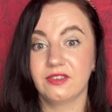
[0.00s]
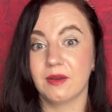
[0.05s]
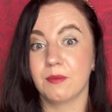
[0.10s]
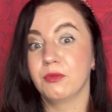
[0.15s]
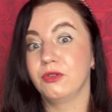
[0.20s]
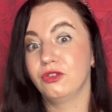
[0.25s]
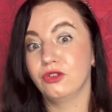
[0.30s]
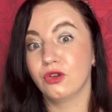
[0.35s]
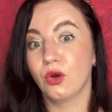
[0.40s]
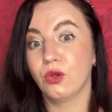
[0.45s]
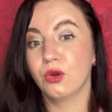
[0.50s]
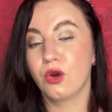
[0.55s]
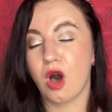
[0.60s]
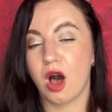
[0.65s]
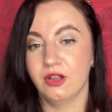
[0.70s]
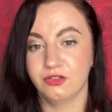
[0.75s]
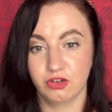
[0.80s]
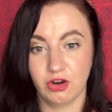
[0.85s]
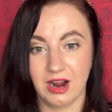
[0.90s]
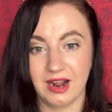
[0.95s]
some soul
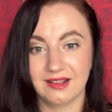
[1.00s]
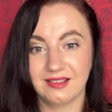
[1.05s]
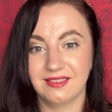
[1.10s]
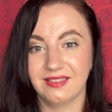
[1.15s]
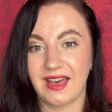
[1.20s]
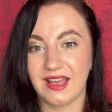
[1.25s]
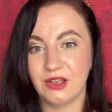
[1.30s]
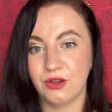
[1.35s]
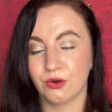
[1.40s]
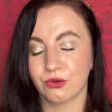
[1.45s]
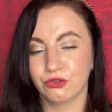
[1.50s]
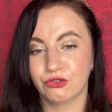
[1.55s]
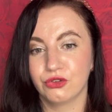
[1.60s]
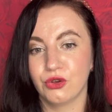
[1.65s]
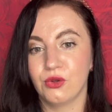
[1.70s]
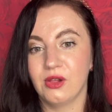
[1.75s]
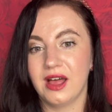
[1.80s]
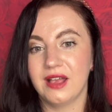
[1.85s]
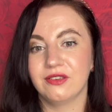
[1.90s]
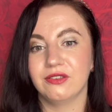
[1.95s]
contracts that your
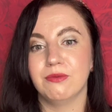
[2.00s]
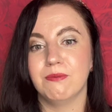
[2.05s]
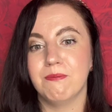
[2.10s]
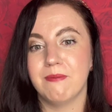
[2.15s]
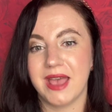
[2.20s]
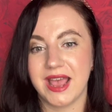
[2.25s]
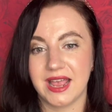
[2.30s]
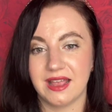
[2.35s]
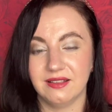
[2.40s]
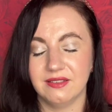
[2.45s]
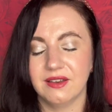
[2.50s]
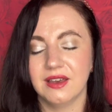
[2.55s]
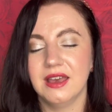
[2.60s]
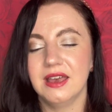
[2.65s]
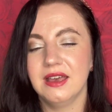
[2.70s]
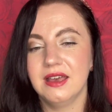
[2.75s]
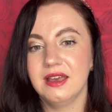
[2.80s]
soul has made